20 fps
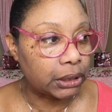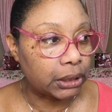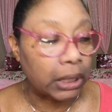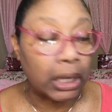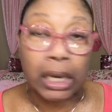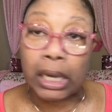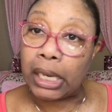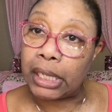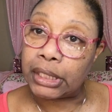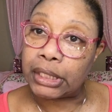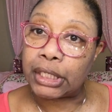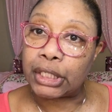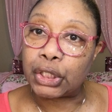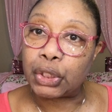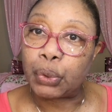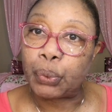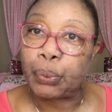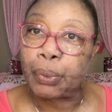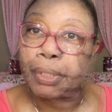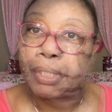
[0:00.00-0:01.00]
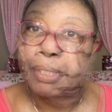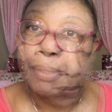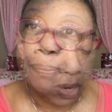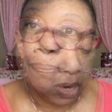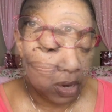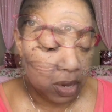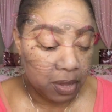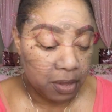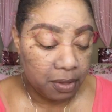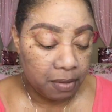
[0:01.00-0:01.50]
let's get started. My
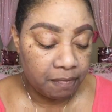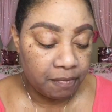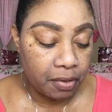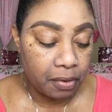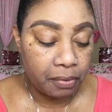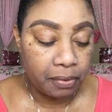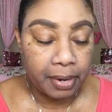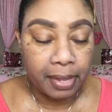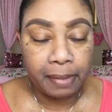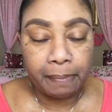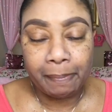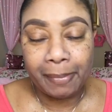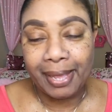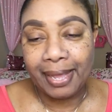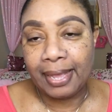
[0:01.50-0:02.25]
lover and my